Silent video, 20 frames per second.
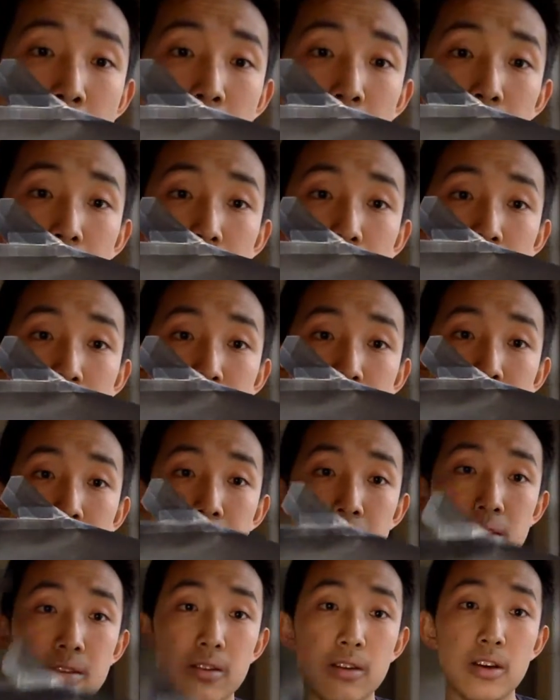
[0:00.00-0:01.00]

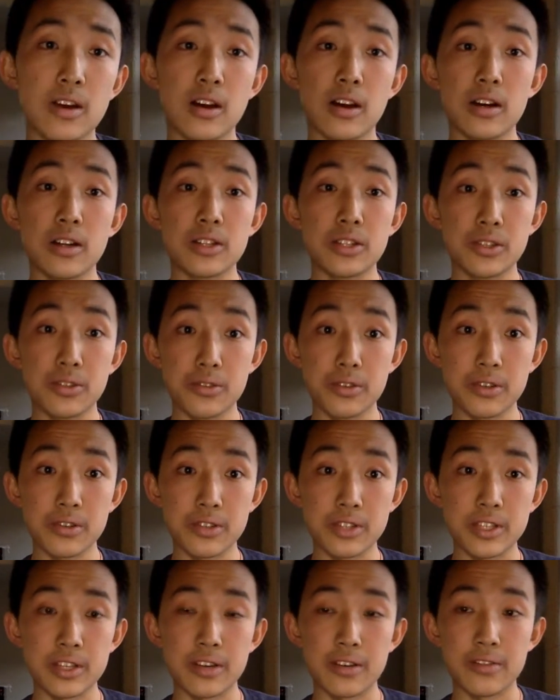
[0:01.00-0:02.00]
and do it
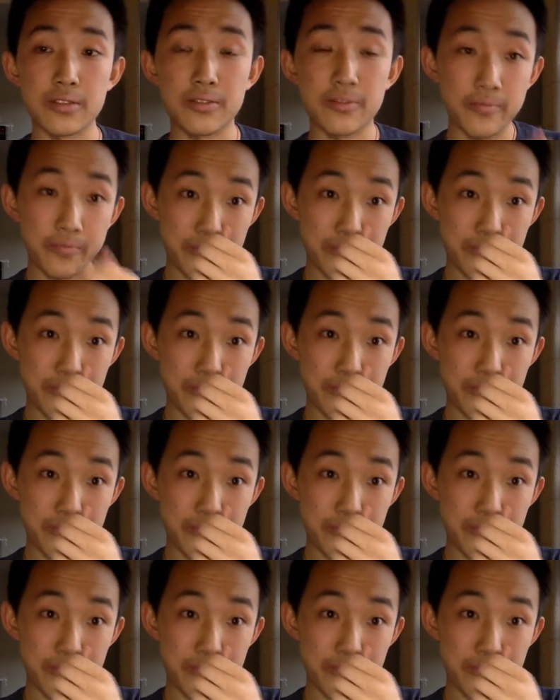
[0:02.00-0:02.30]
yourself.